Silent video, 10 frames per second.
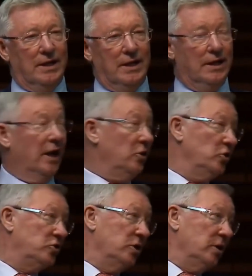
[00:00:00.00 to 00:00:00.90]
And I
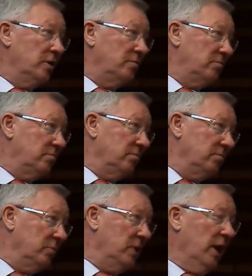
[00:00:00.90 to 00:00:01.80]
used to
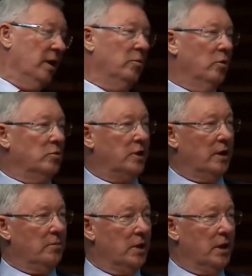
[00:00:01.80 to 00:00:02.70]
get him all the
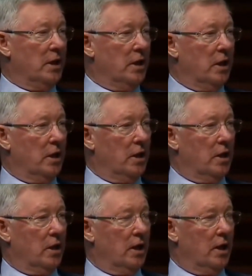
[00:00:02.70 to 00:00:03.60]
time.
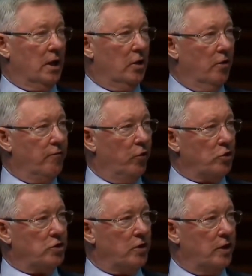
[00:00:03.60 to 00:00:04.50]
The
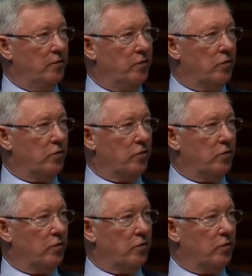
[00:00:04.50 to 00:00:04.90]
unfortunate thing for